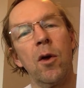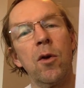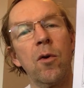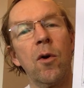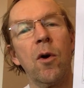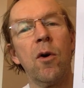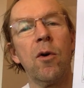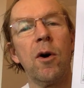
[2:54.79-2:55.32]
you
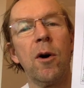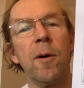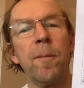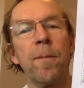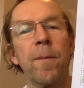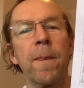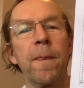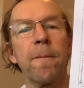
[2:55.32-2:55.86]
know,
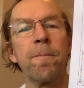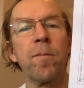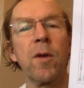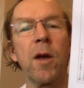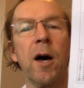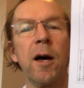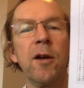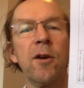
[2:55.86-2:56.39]
um,
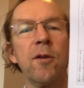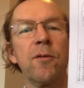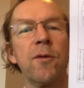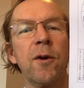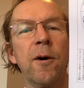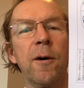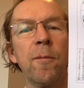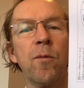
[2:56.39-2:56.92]
kind of
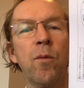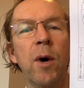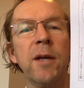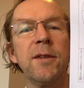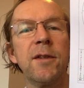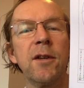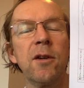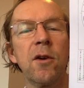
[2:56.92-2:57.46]
um,
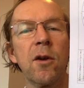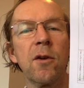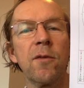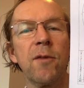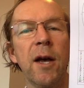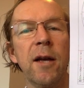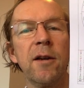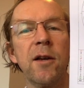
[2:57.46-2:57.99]
wasting a lot
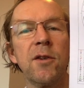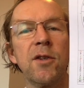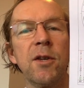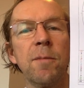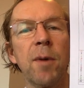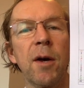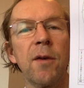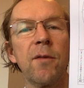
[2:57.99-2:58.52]
of
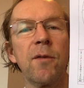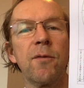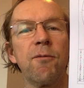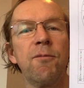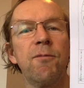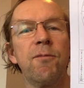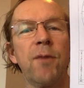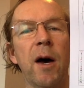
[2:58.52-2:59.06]
energy by
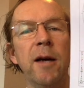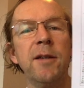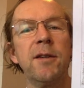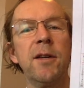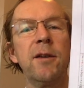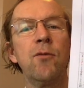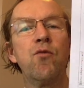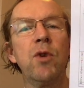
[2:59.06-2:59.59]

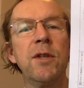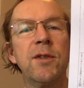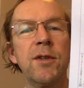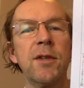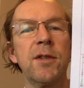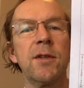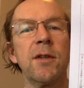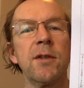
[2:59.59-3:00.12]
fighting
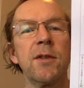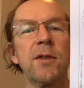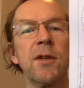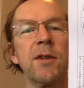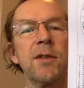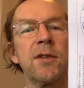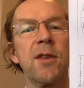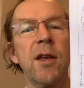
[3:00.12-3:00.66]

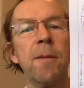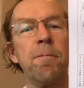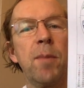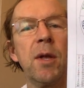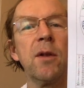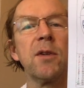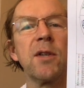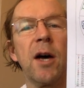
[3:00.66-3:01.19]
resistances they
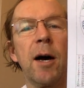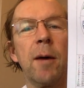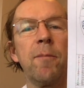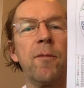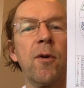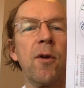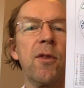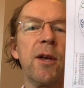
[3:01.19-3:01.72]
build up
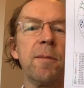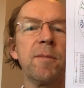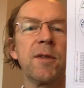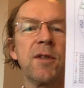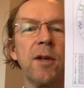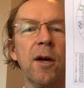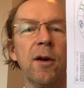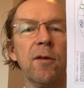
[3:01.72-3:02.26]
for
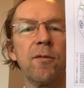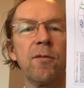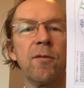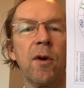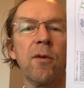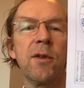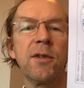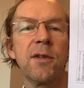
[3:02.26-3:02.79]
themselves.
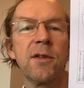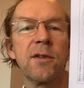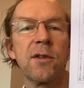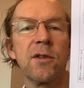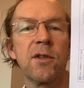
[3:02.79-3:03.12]
Now, this is a